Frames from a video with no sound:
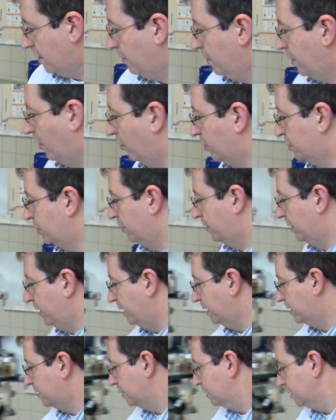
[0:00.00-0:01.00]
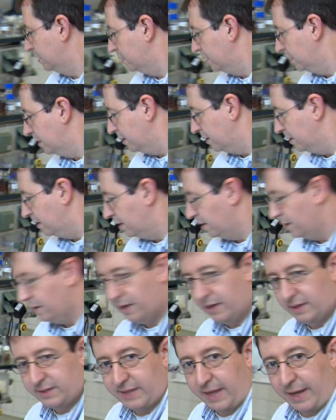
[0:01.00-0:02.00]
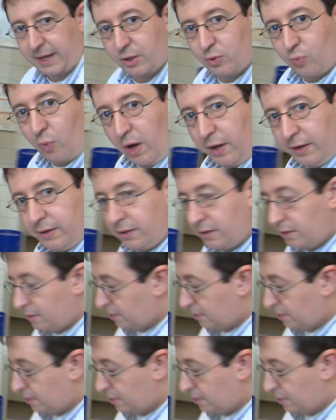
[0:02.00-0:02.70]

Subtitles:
We also need a second one,